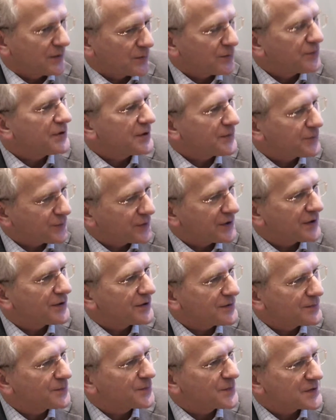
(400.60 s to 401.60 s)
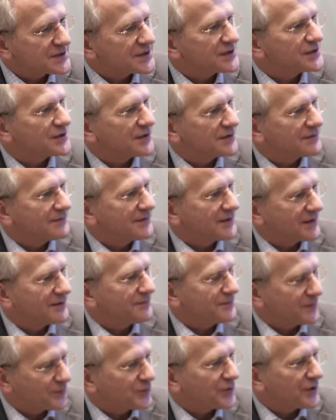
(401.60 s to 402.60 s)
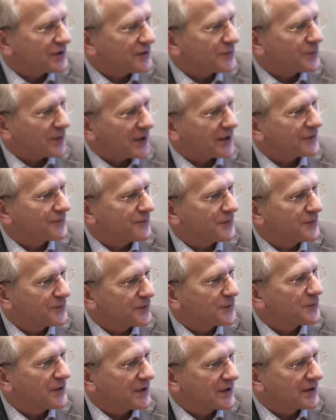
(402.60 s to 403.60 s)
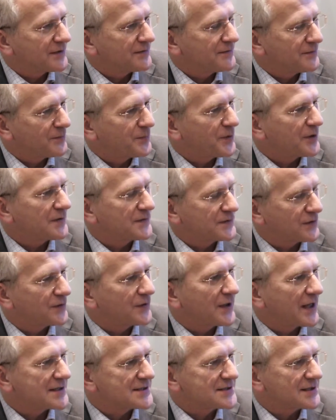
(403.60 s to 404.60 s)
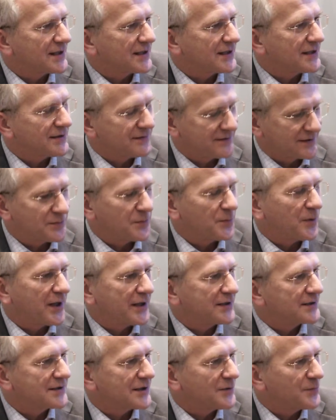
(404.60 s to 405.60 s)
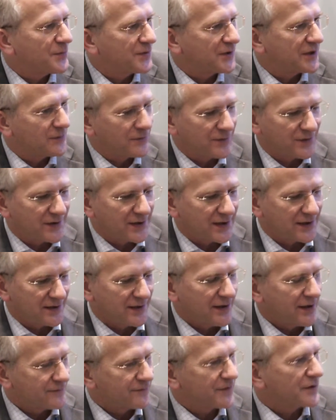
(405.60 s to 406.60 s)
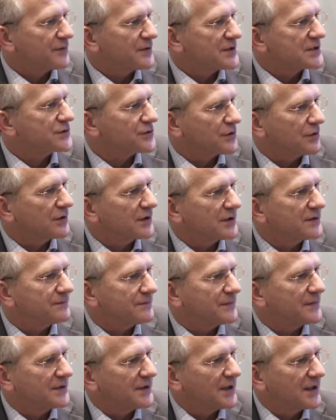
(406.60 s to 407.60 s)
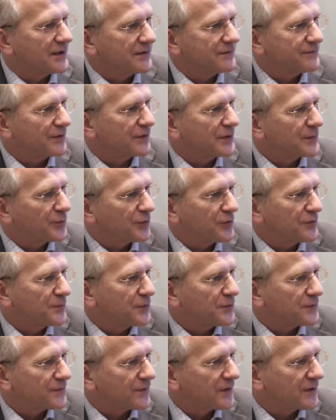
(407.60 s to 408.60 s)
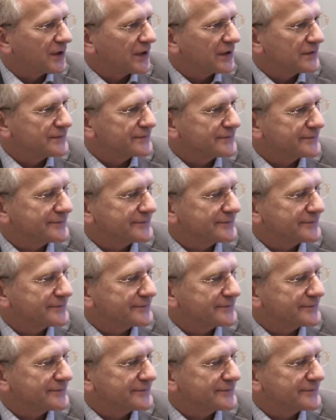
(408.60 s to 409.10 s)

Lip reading: we're in a pretty good position, a pretty good platform that we can build on as a combined company with a very strong and very broad portfolio.